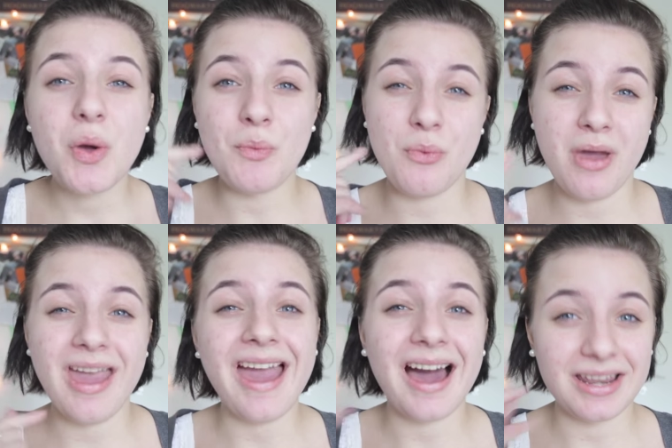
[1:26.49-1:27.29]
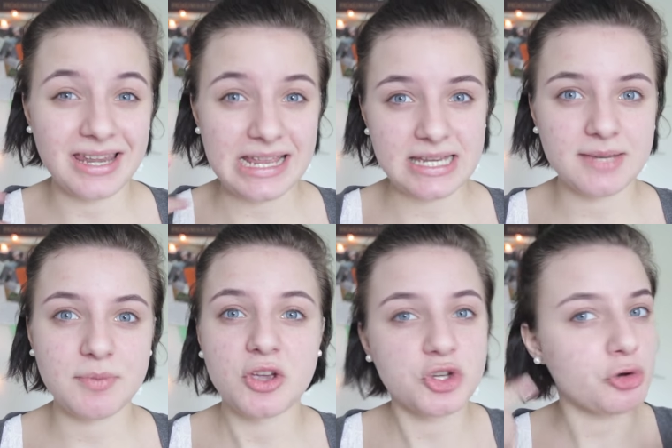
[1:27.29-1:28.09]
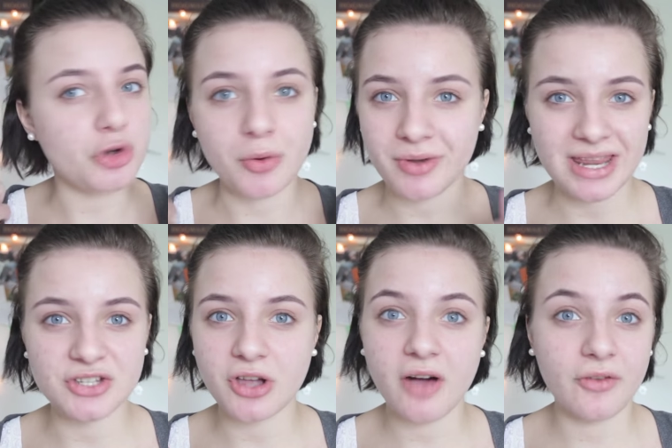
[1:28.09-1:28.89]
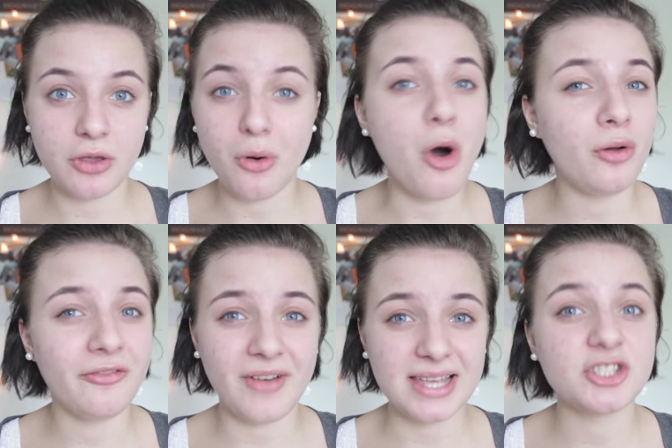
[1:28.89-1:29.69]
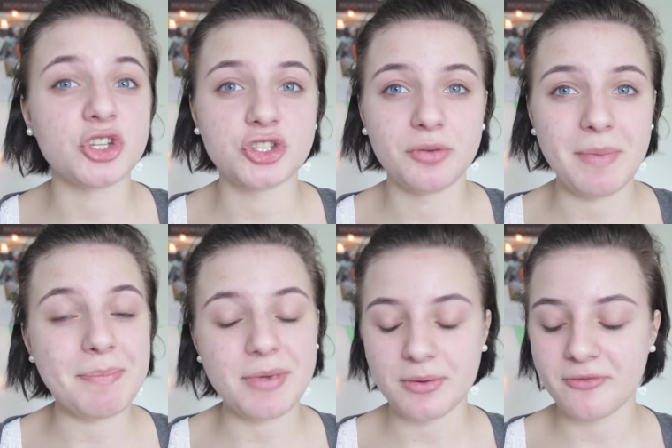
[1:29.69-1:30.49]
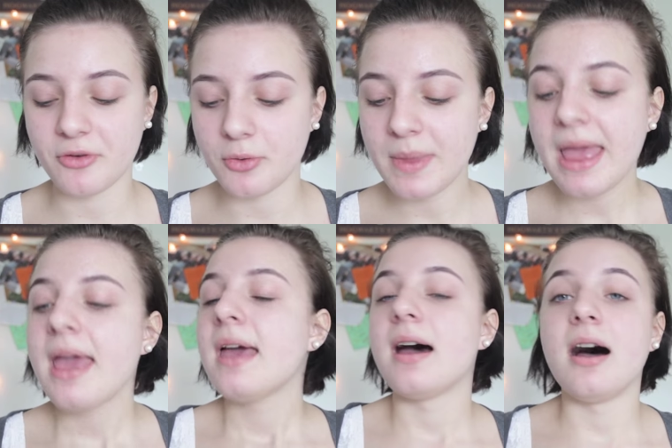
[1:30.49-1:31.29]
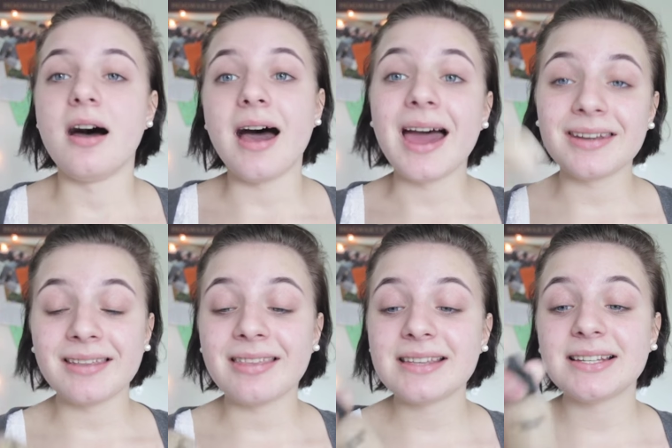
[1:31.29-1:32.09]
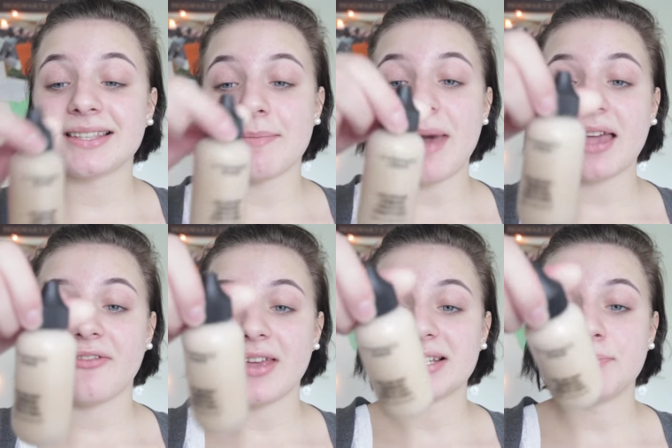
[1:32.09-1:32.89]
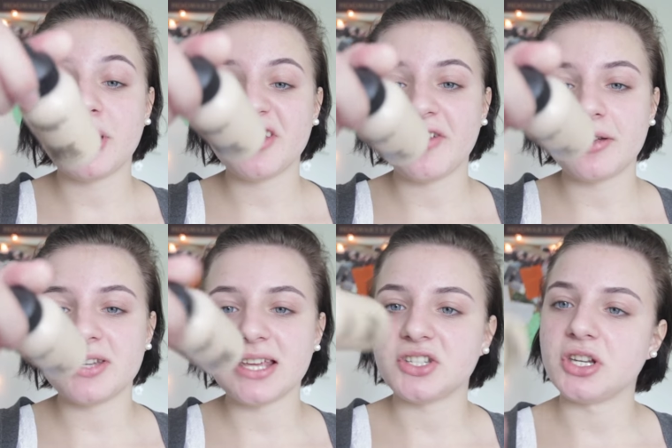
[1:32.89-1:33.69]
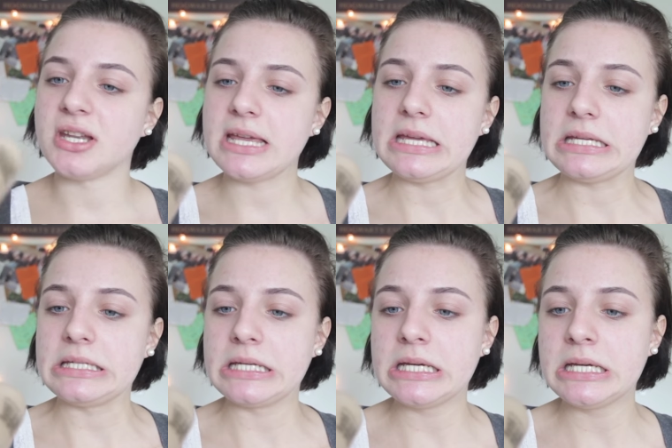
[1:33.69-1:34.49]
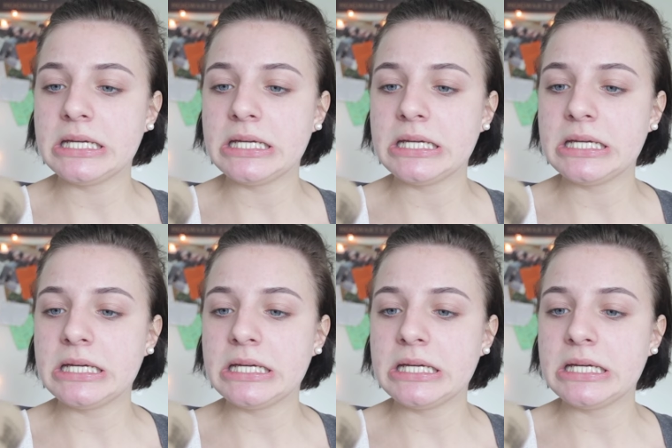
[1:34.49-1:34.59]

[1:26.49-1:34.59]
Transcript: where I need it, because you don't need to cover your whole face just to be beautiful. And this is the MAC Face and Body Foundation in